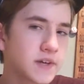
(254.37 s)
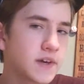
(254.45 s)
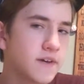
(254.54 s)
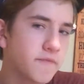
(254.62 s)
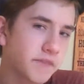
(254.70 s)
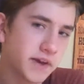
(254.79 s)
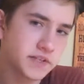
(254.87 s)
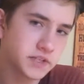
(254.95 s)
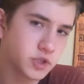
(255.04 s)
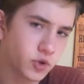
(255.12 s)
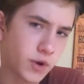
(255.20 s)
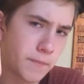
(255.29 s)
If you guys
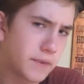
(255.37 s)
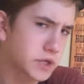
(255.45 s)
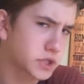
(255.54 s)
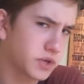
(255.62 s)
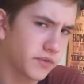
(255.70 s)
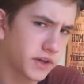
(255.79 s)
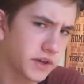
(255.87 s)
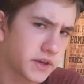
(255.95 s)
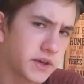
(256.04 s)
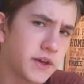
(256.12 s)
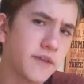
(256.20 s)
enjoy, make sure you like.